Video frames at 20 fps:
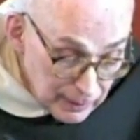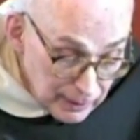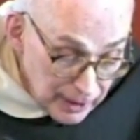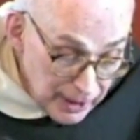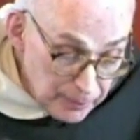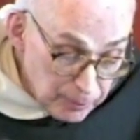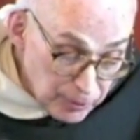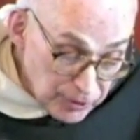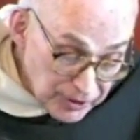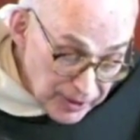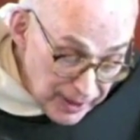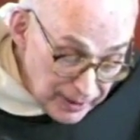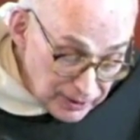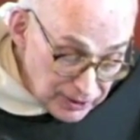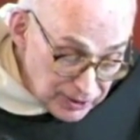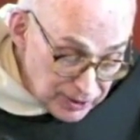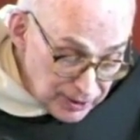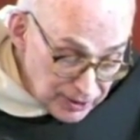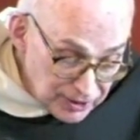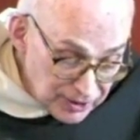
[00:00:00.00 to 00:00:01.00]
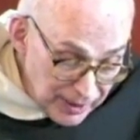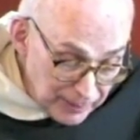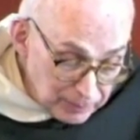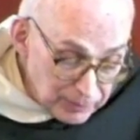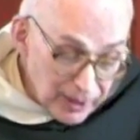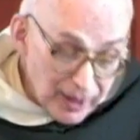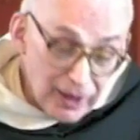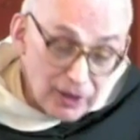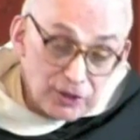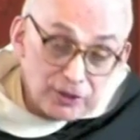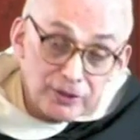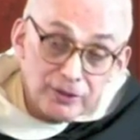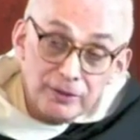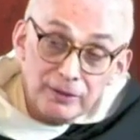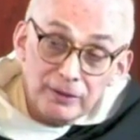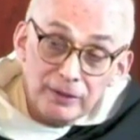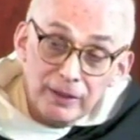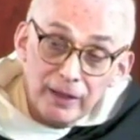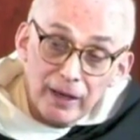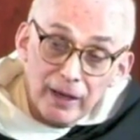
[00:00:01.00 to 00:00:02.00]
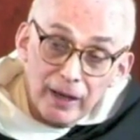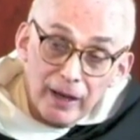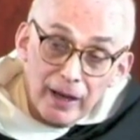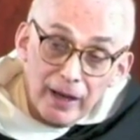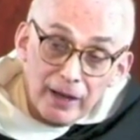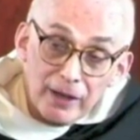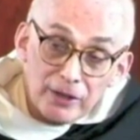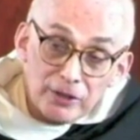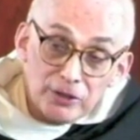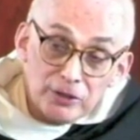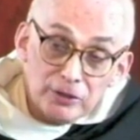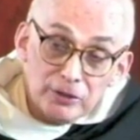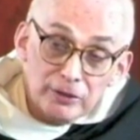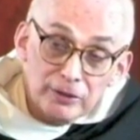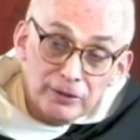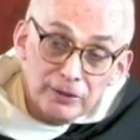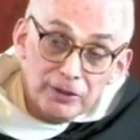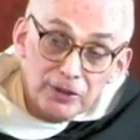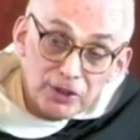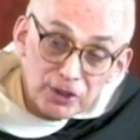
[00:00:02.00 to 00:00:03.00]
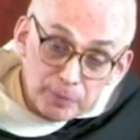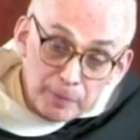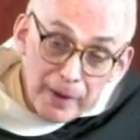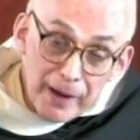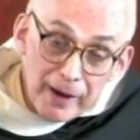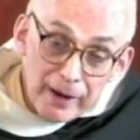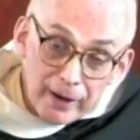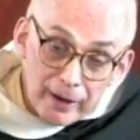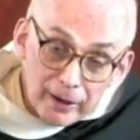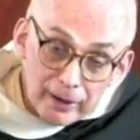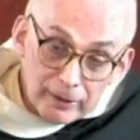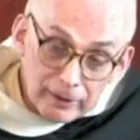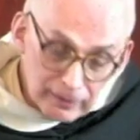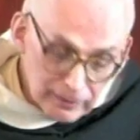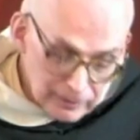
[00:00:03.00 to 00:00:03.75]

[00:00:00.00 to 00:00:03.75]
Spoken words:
He presents his temptation as despair.